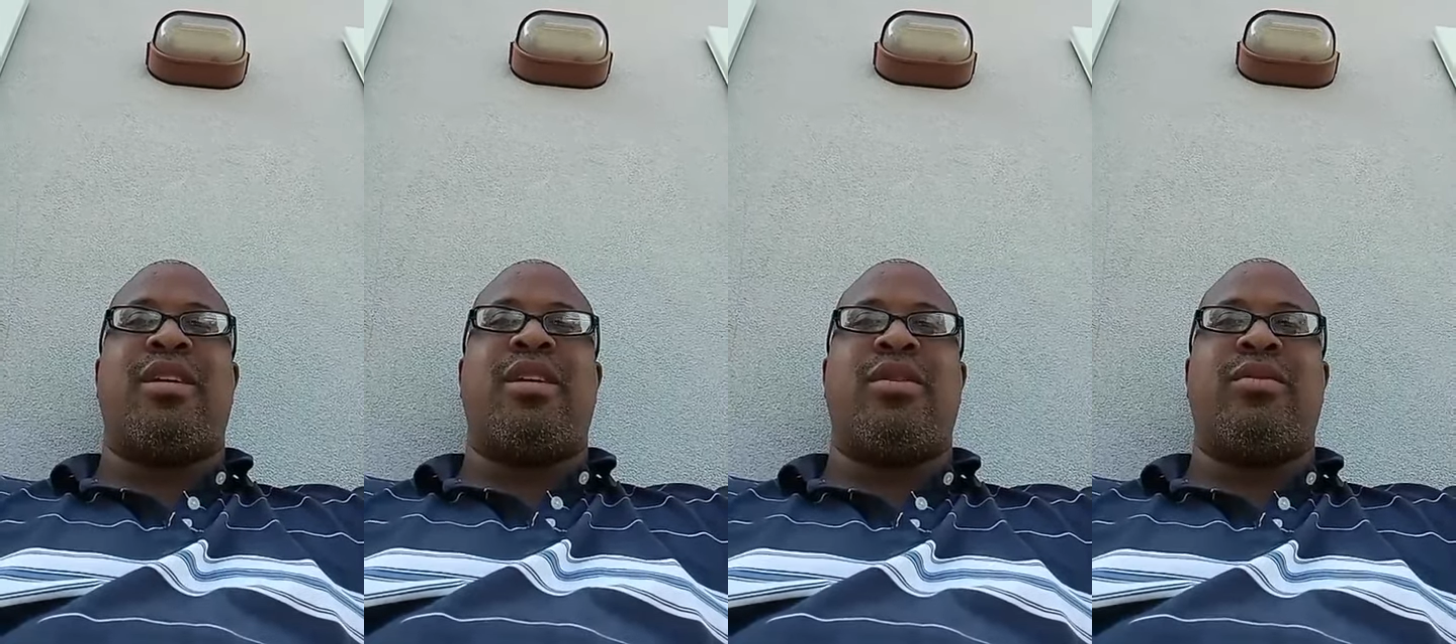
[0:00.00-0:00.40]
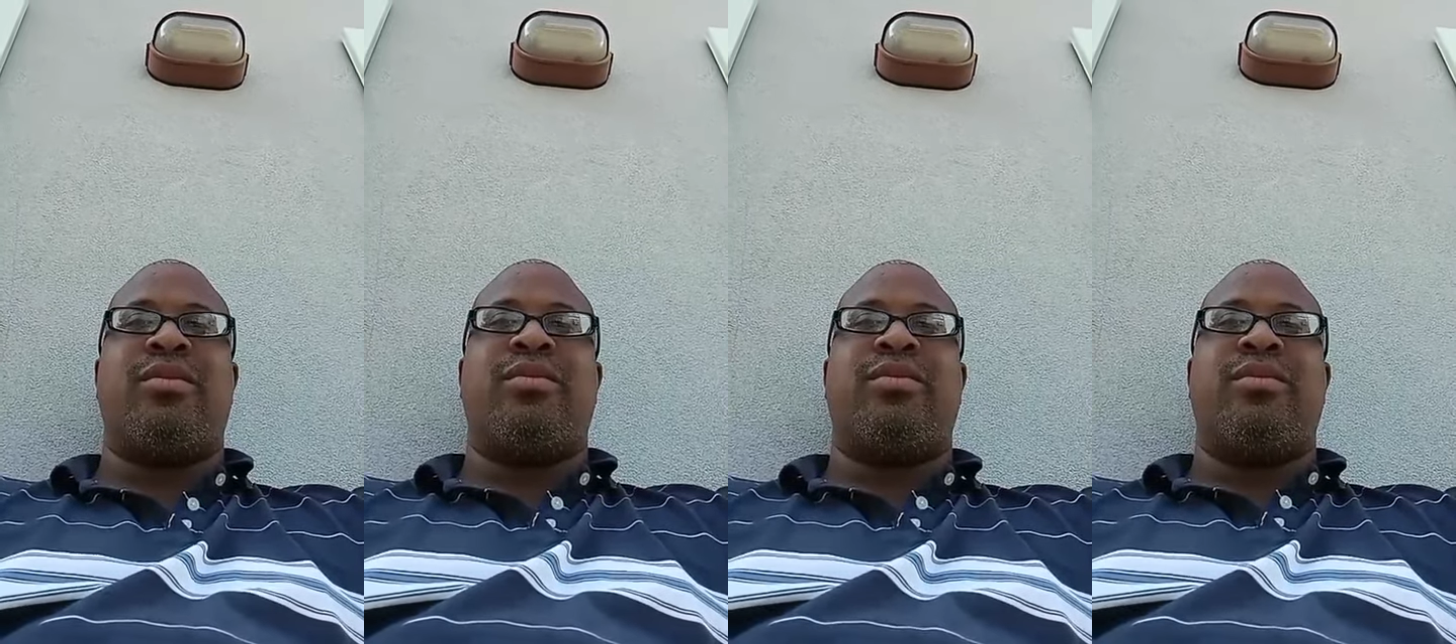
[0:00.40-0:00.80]
You know.
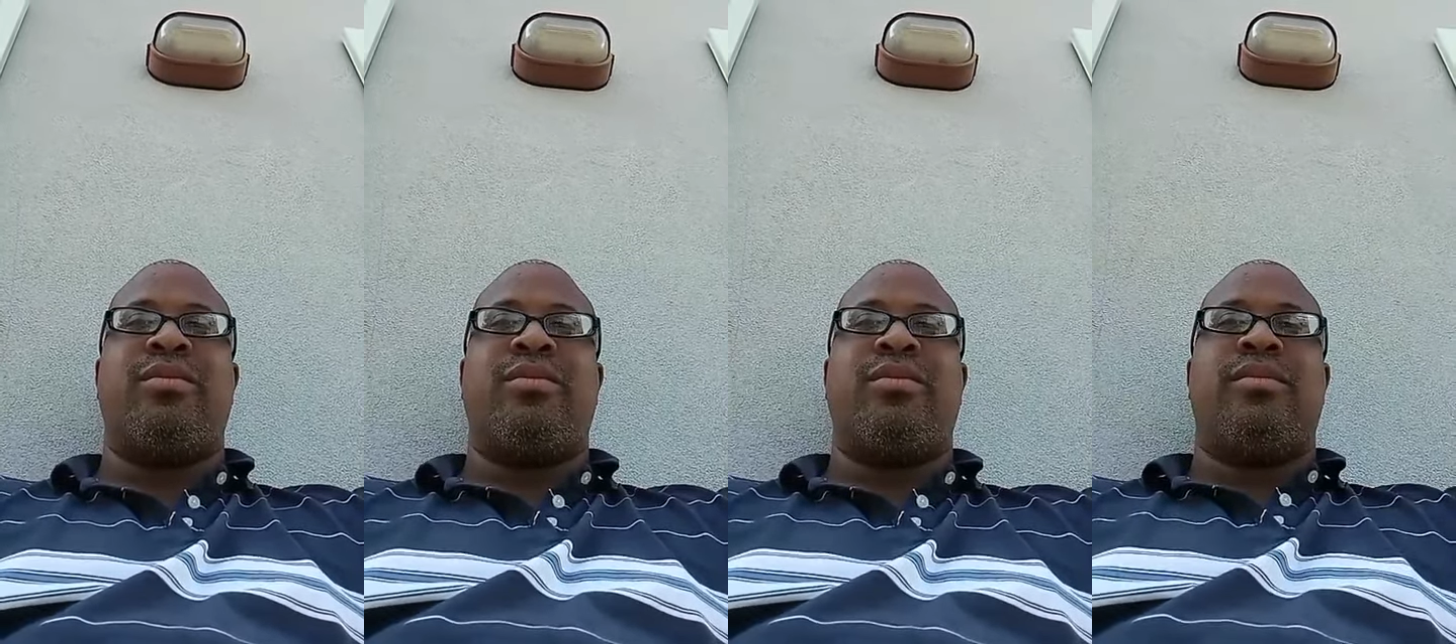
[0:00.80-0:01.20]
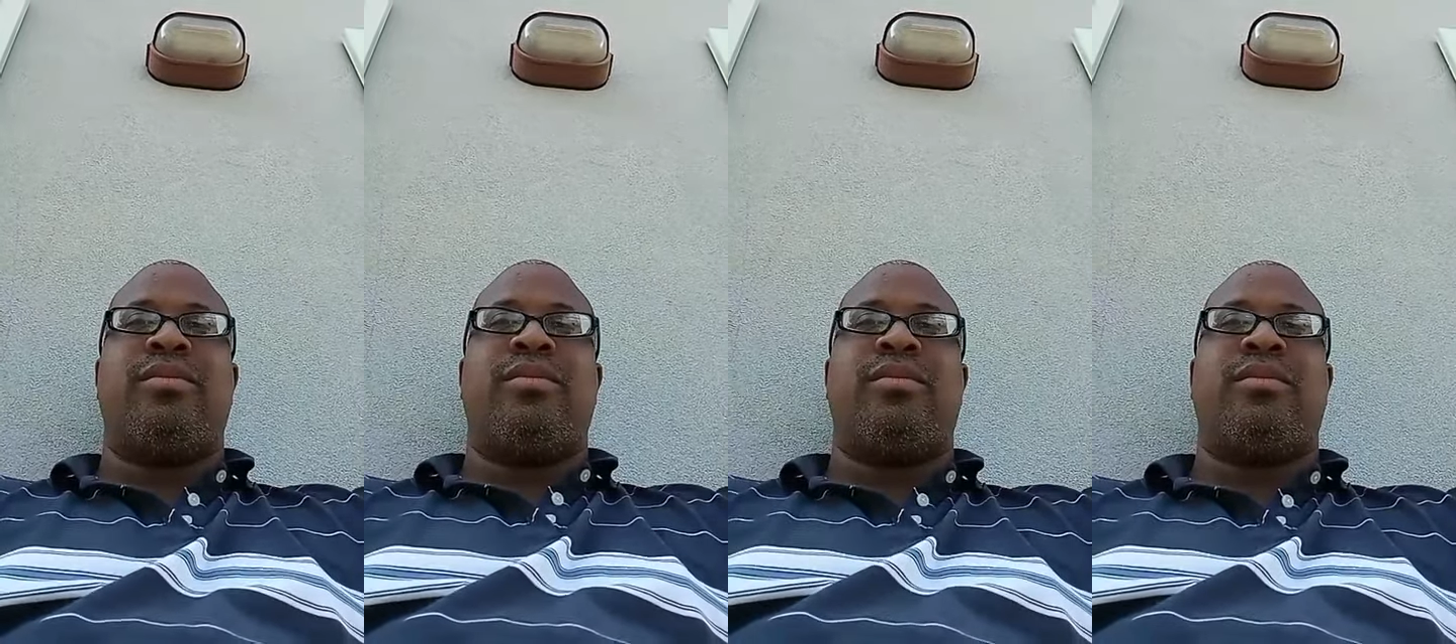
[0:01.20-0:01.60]

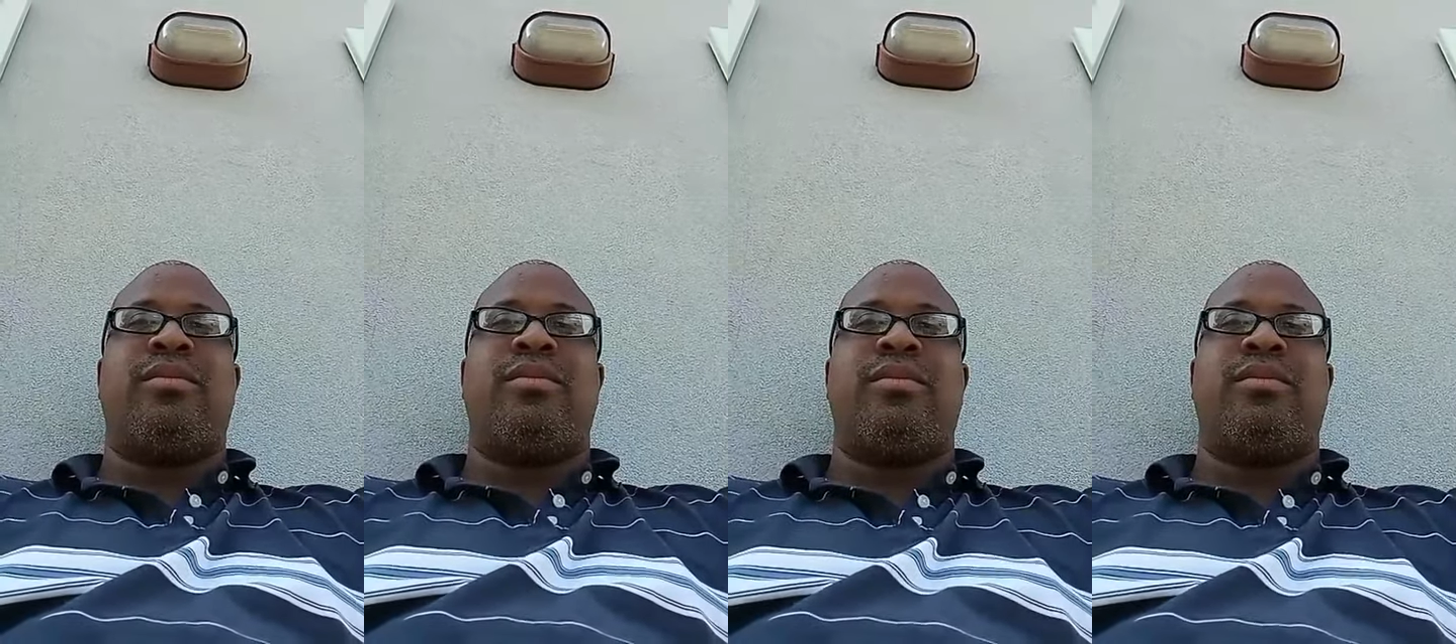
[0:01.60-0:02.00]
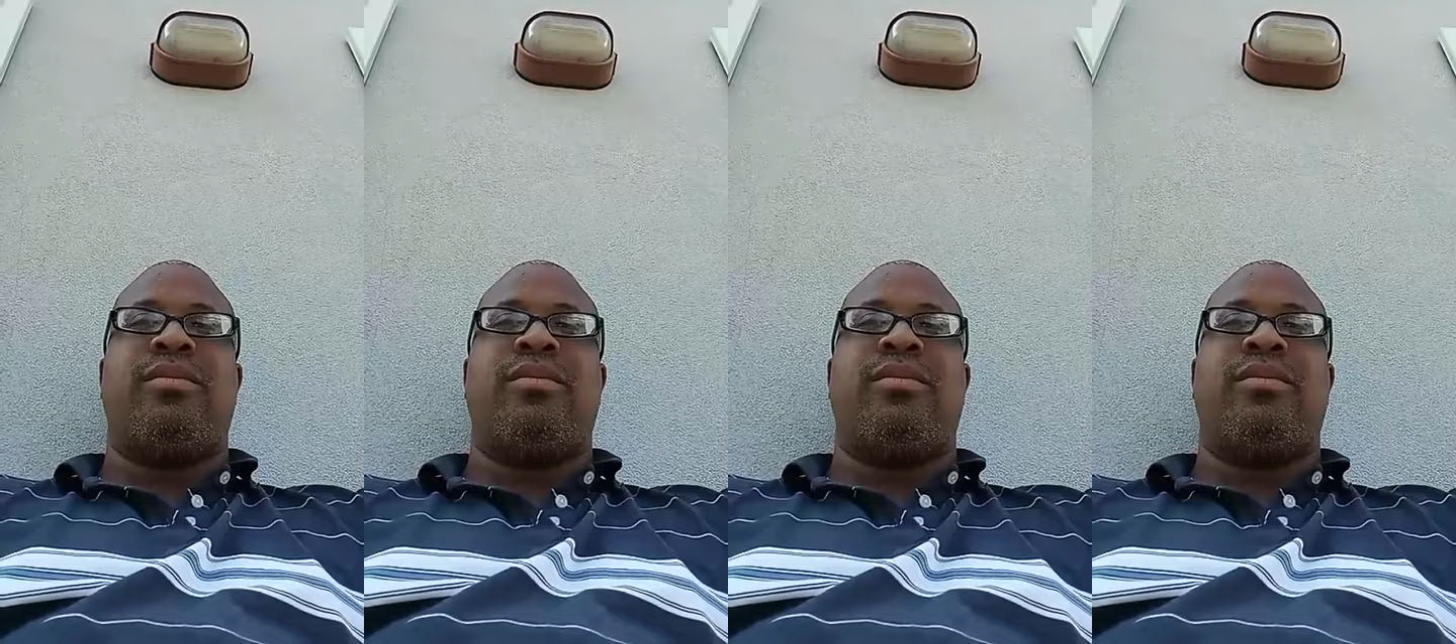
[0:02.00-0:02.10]
Mm-hmm.